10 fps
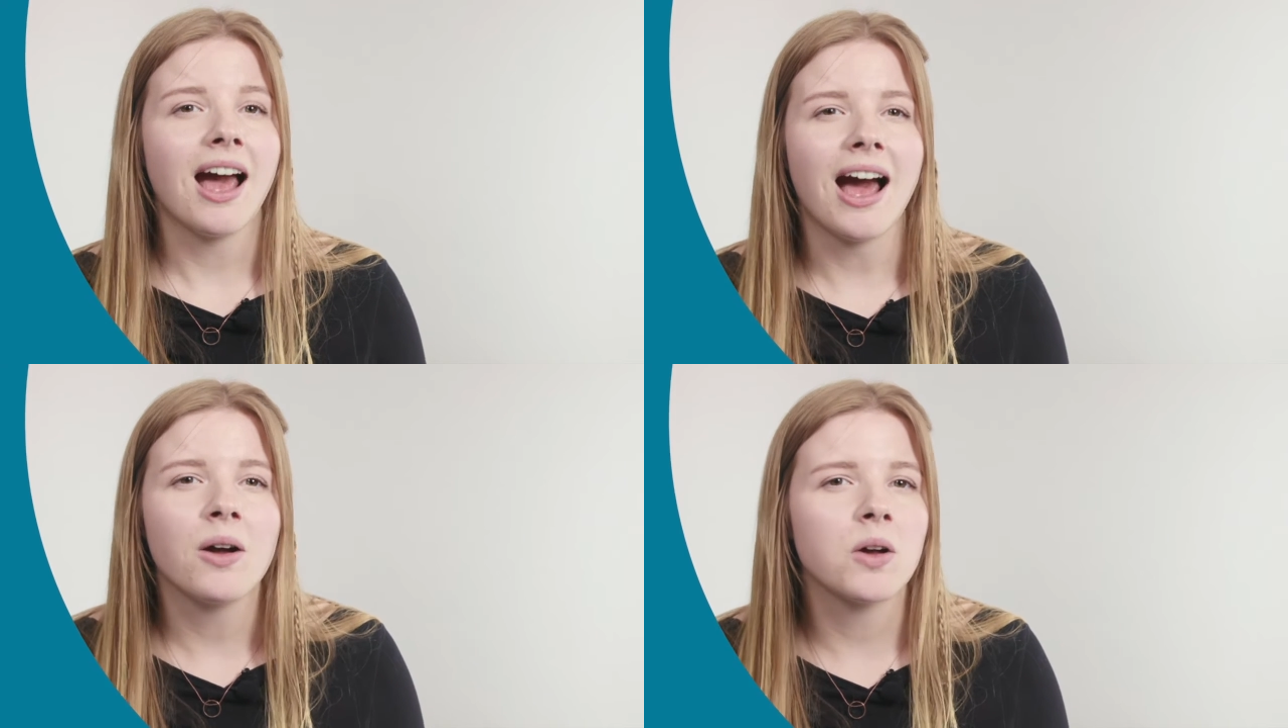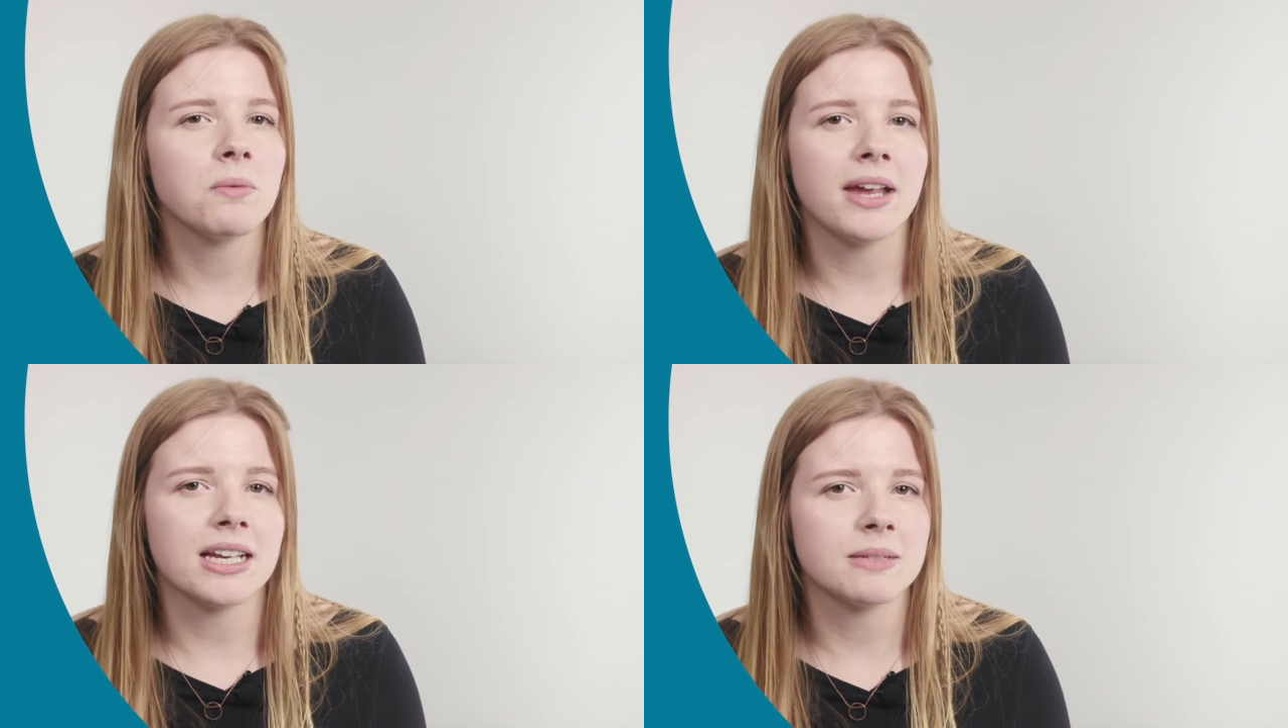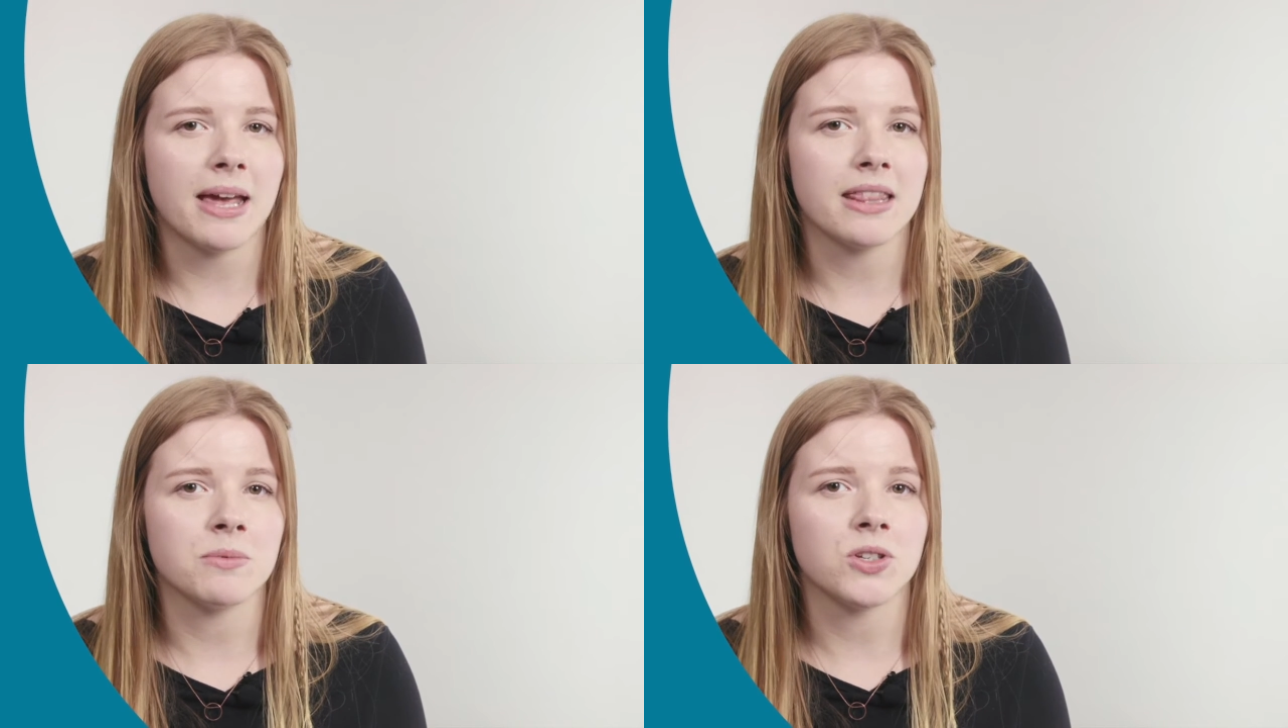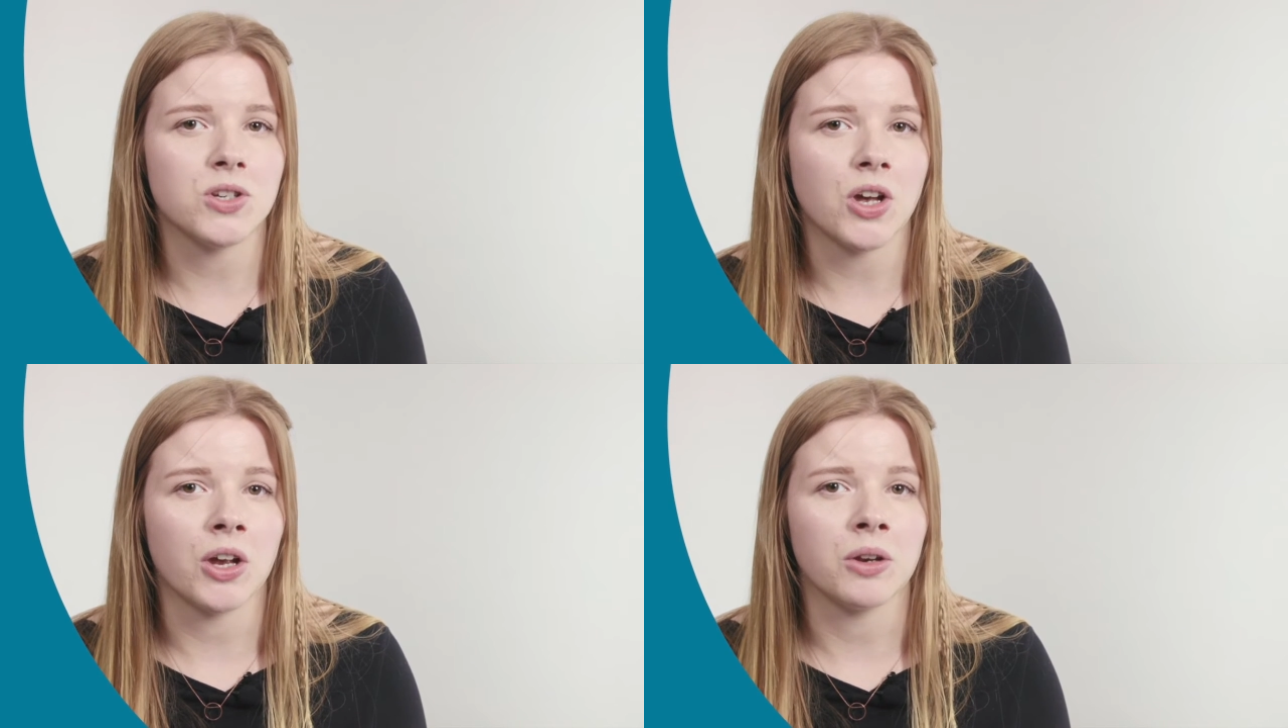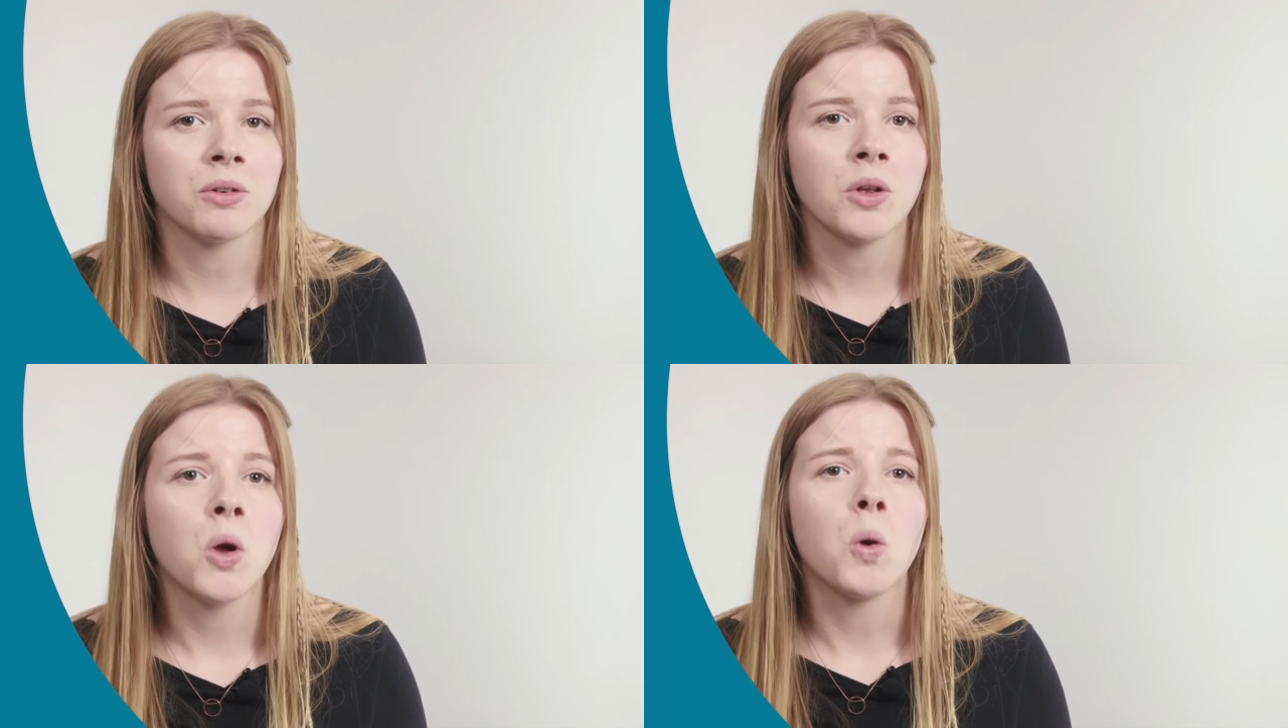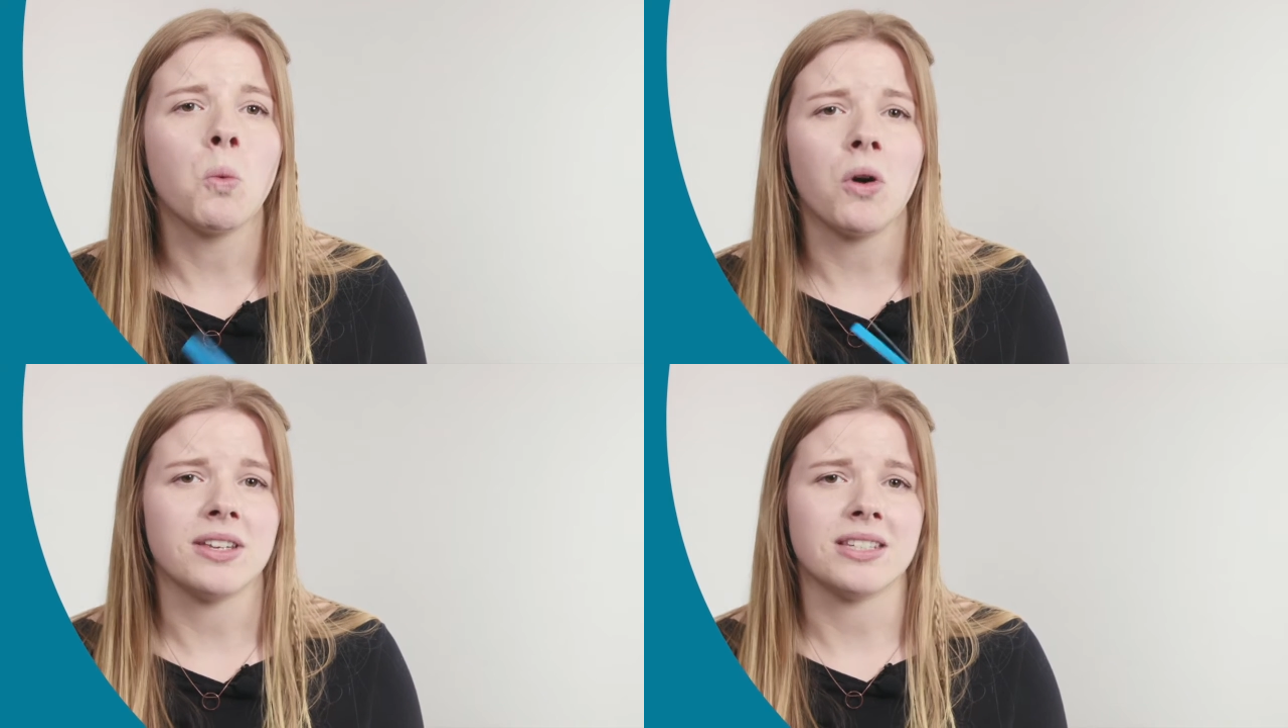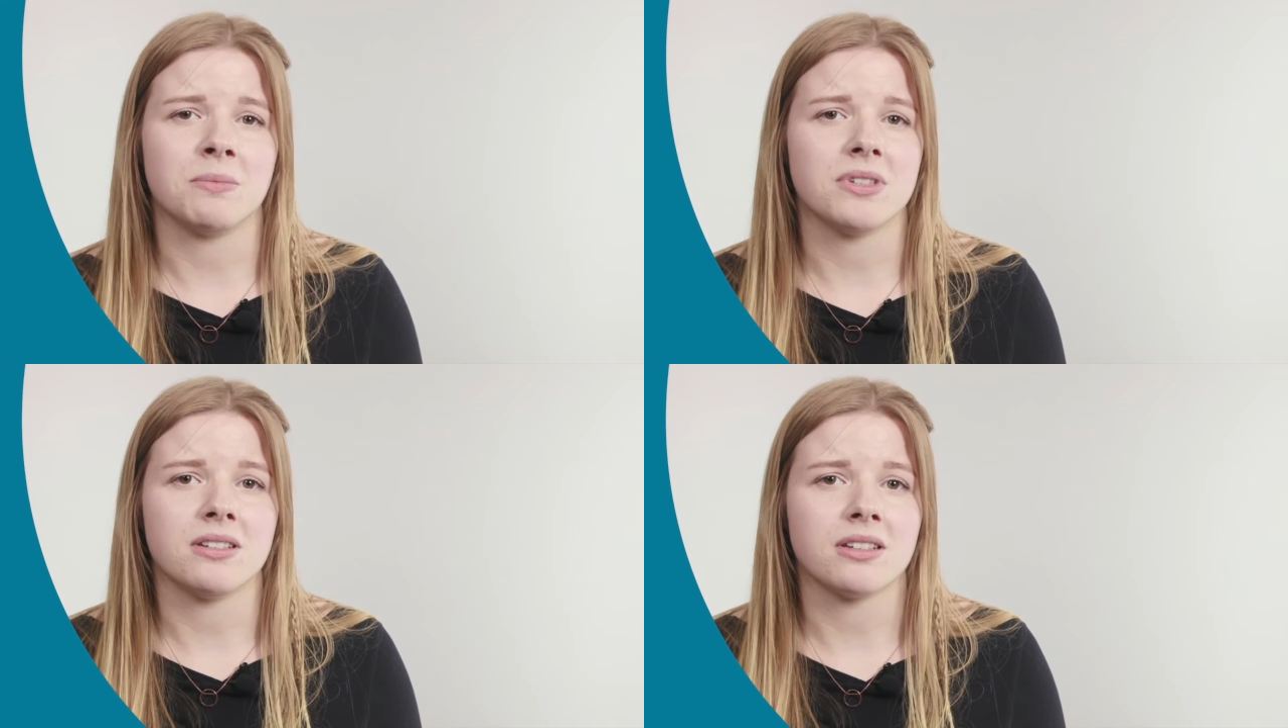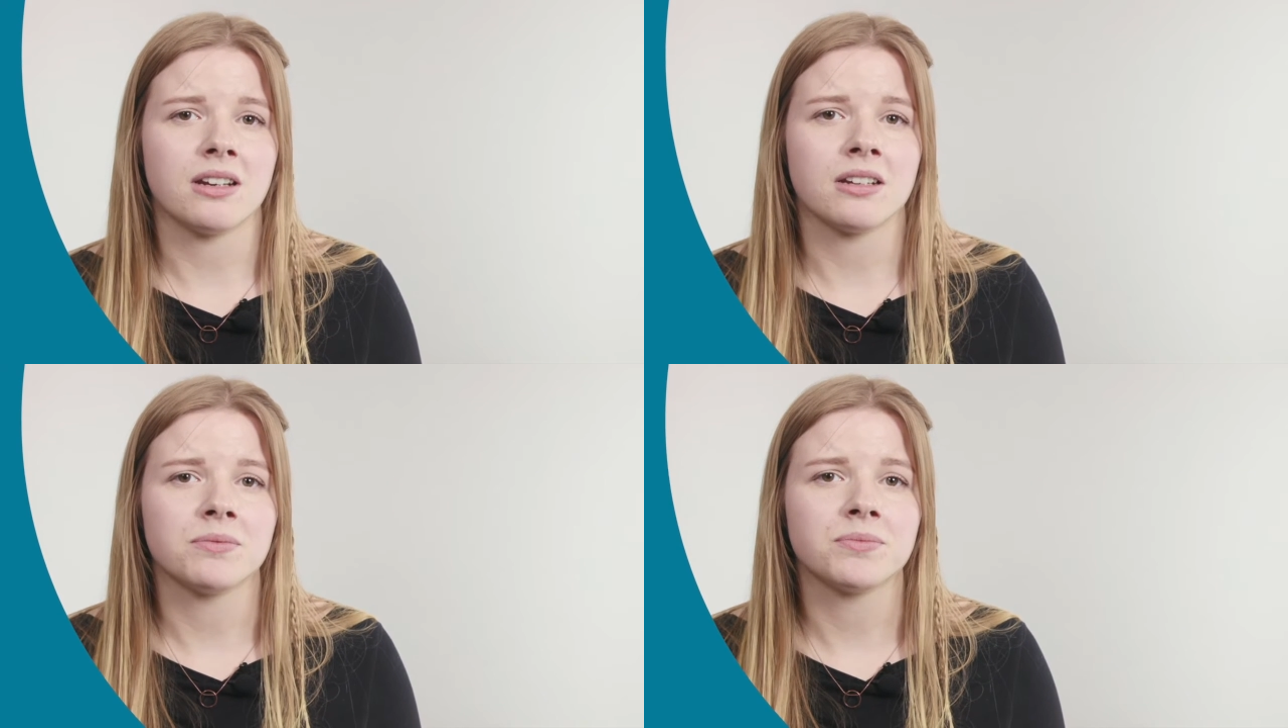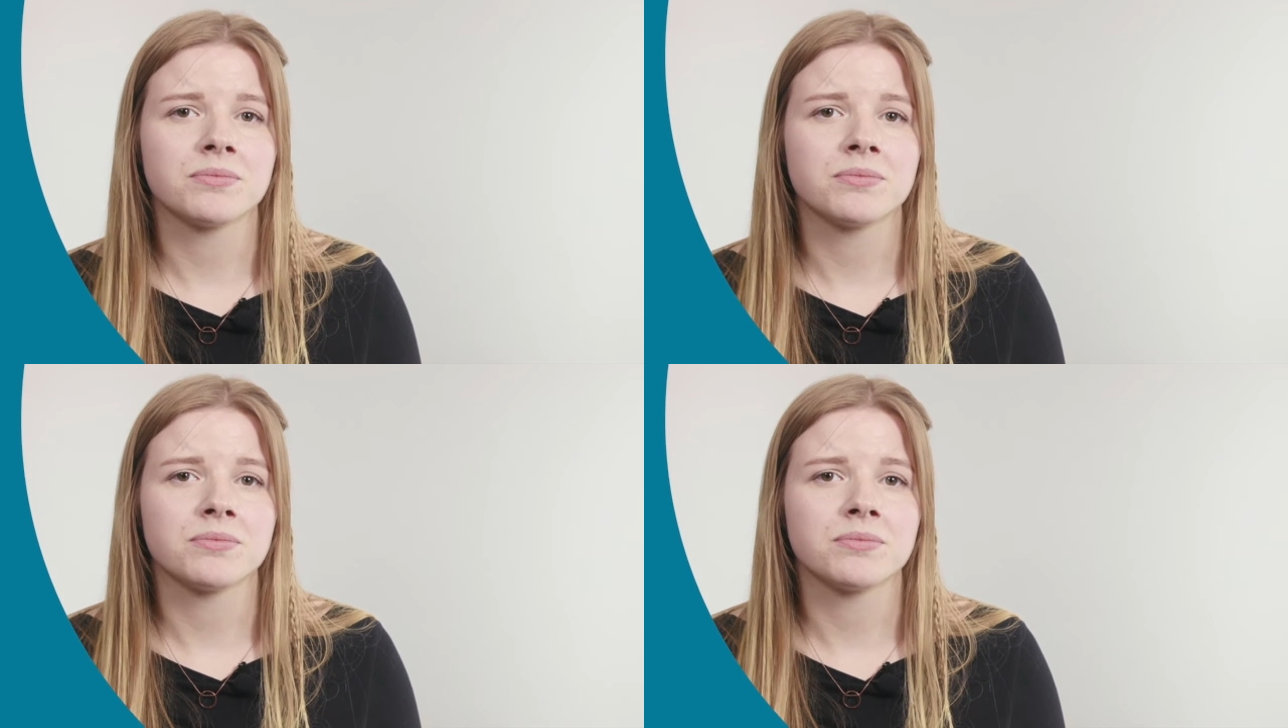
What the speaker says: how can we expect them to know what the symptoms are?